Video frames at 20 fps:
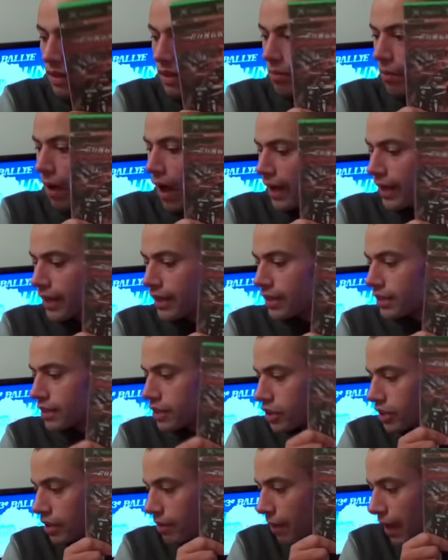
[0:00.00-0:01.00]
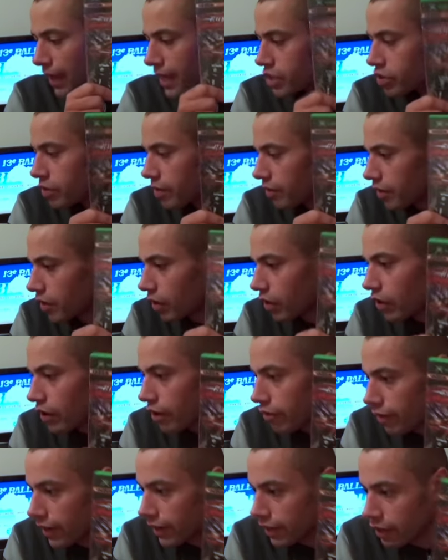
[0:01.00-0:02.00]
My history of Gun
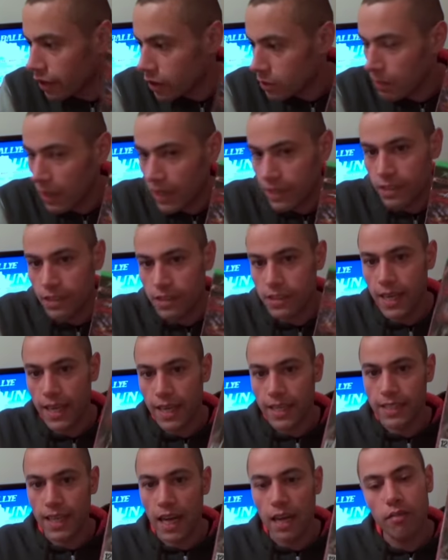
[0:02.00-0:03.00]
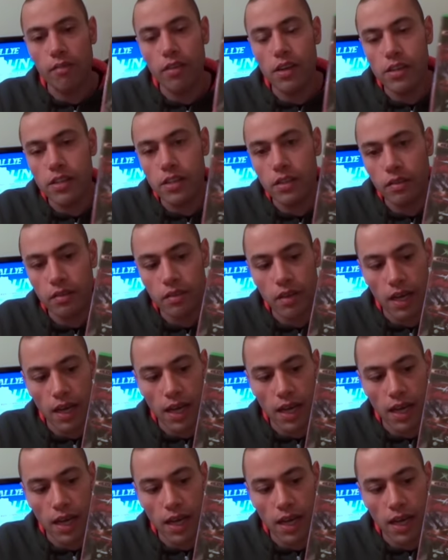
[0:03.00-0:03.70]
Griffin goes back to the Sega Saturn version.